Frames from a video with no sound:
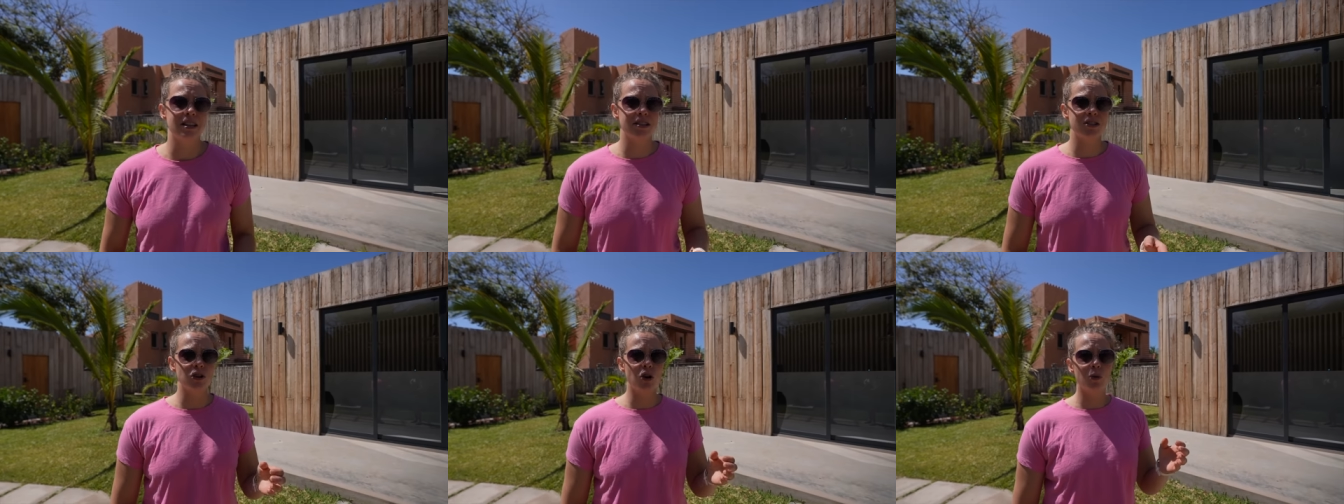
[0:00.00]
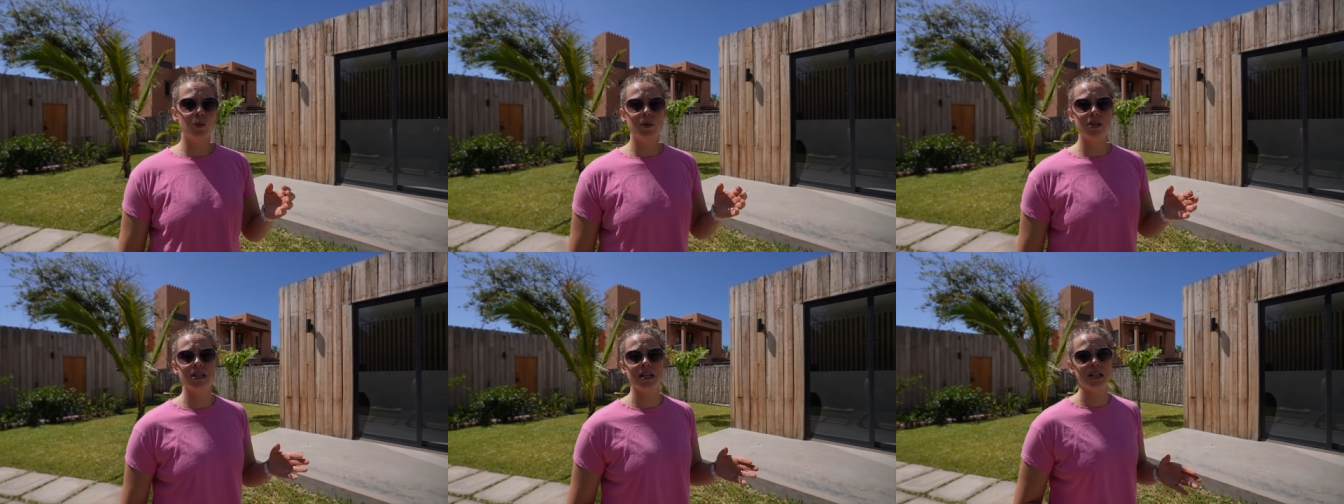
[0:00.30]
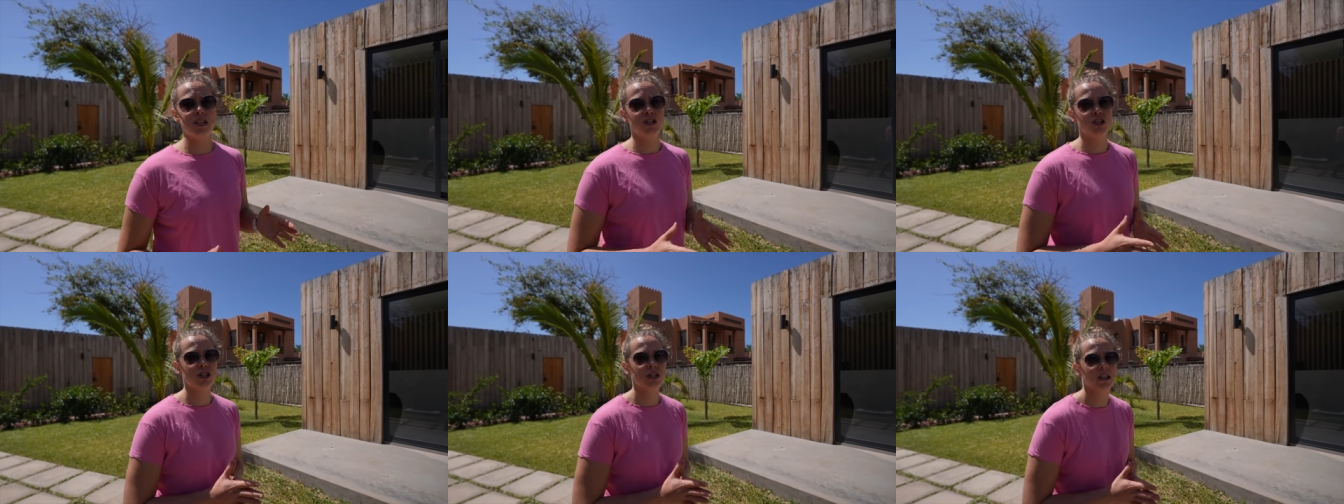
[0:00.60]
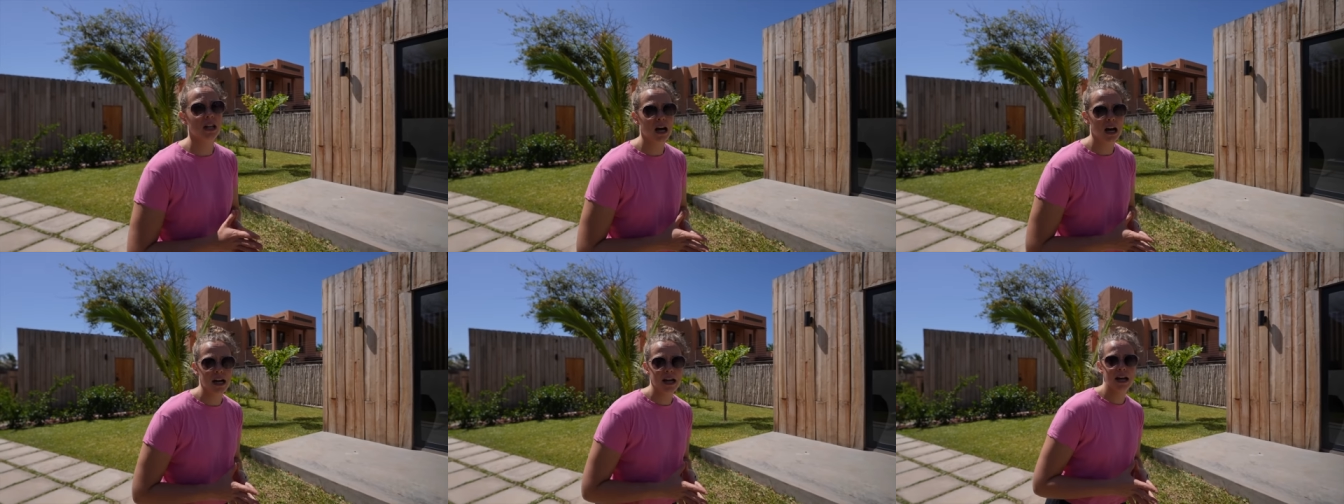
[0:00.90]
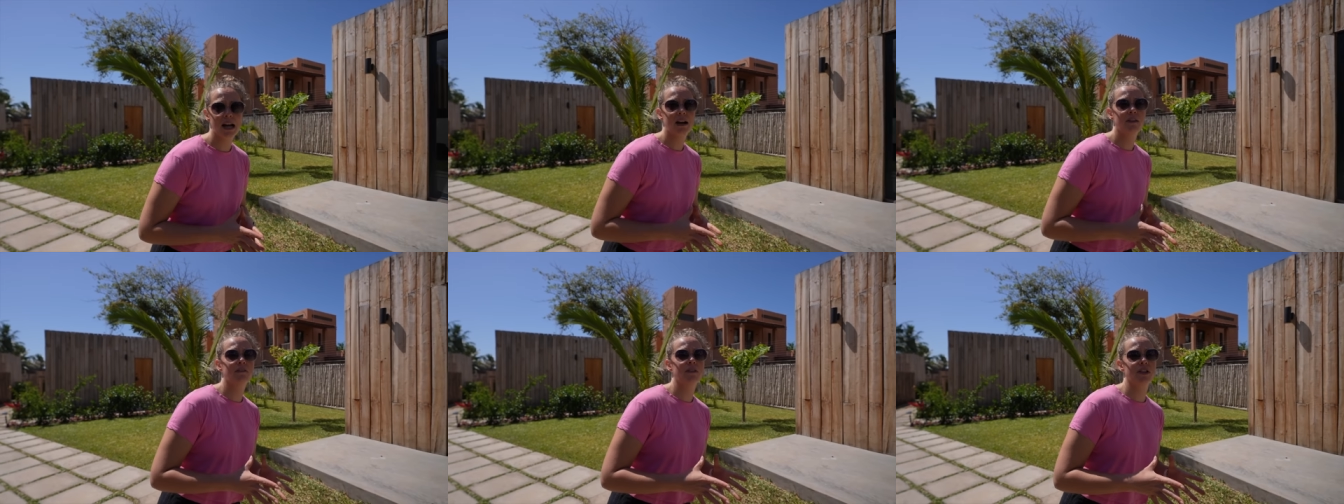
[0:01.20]
This opened in
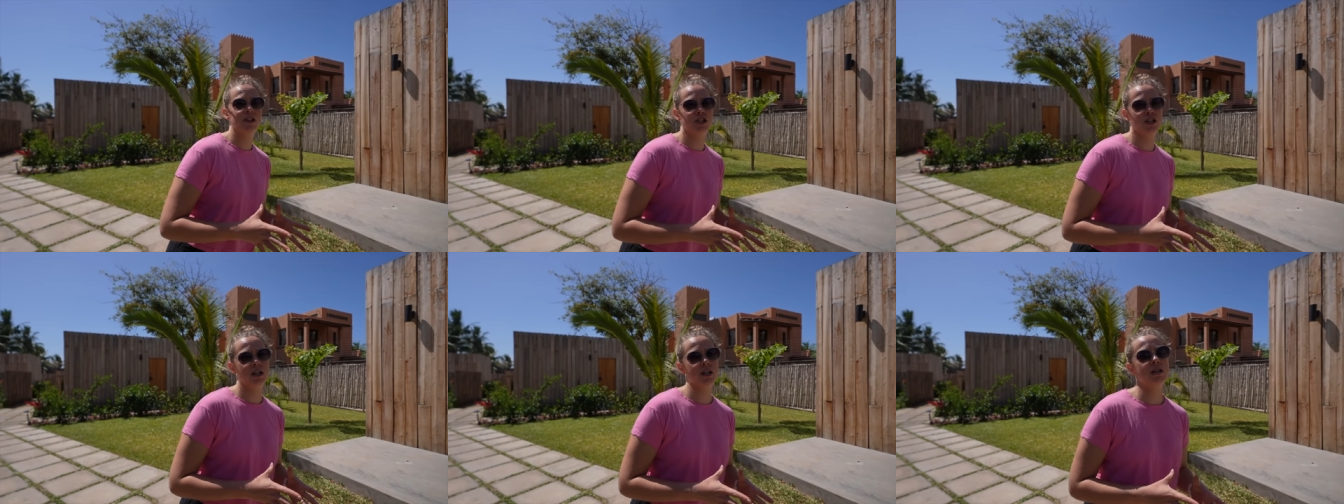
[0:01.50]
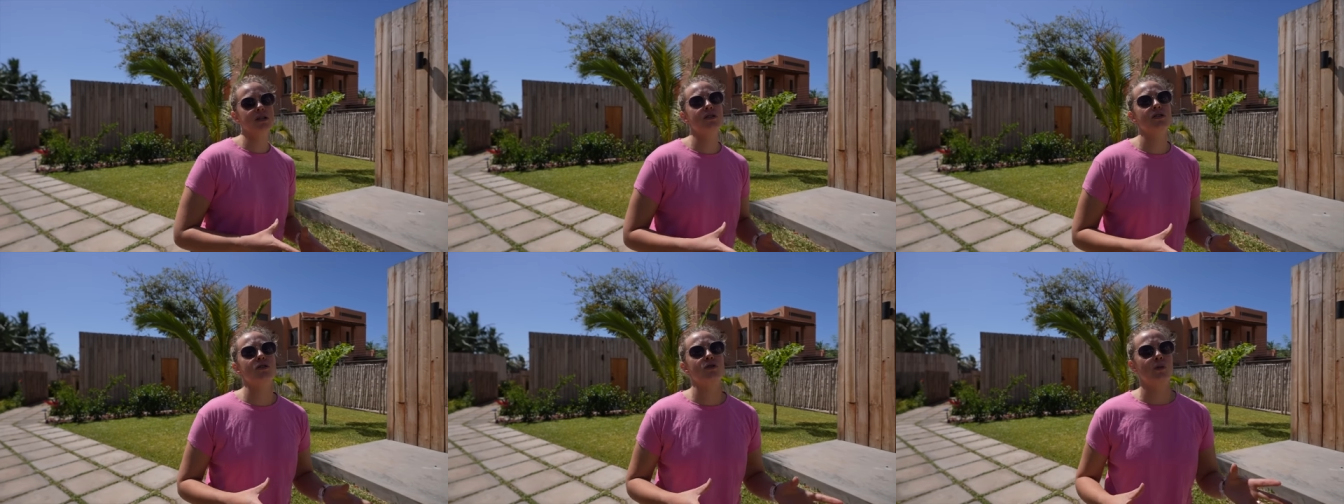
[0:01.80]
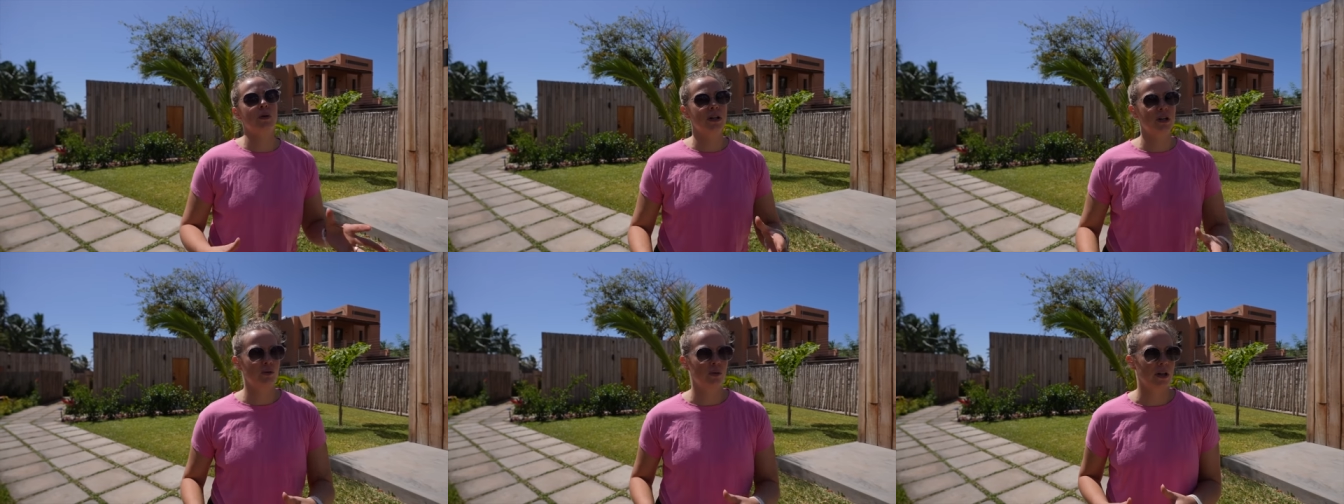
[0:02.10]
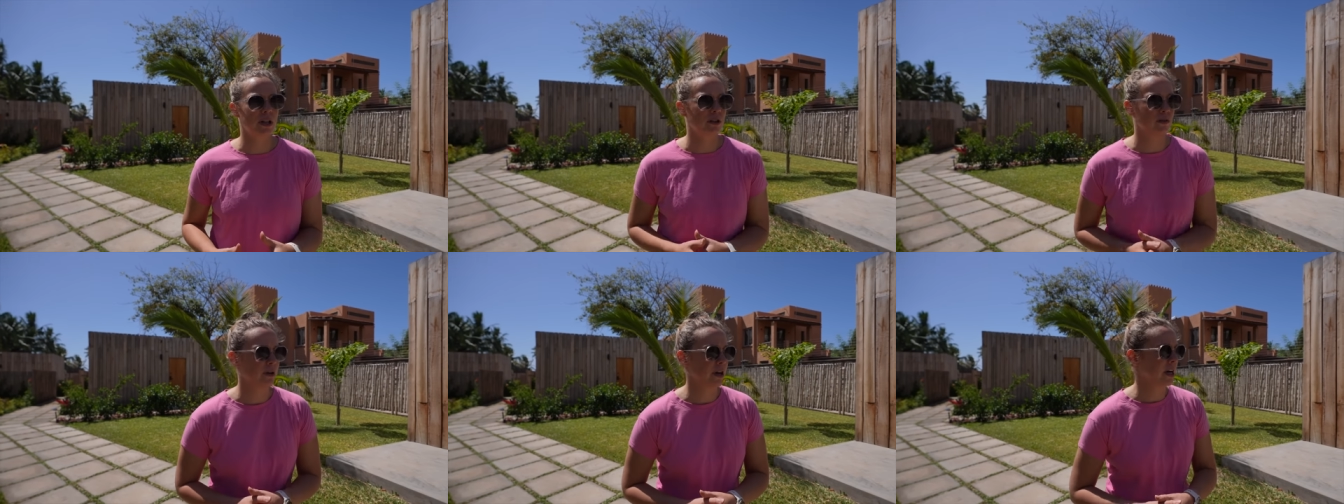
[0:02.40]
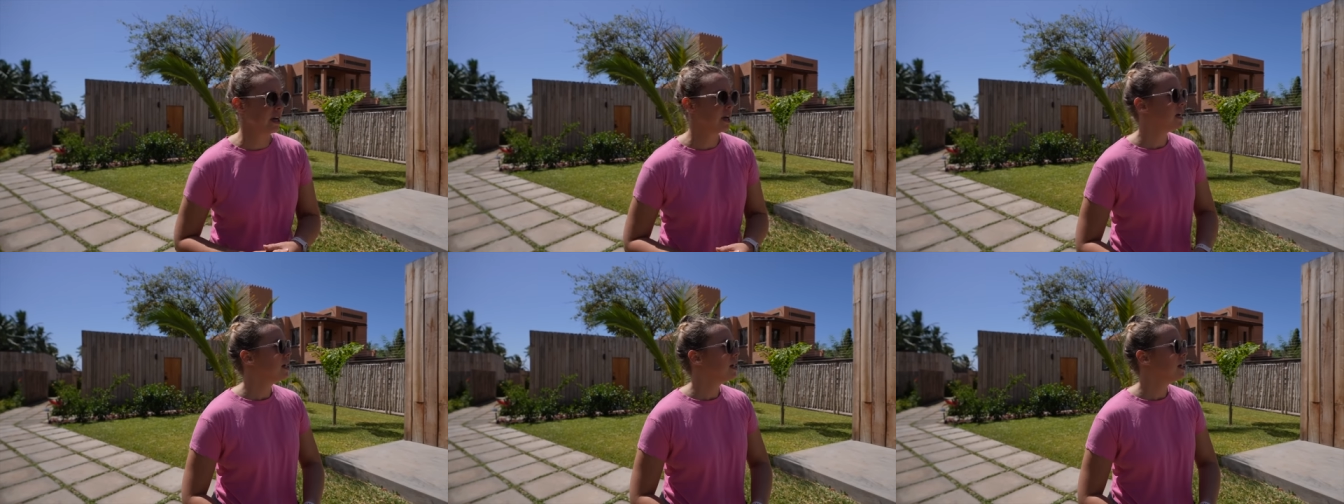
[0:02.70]
July of this year, so 2023.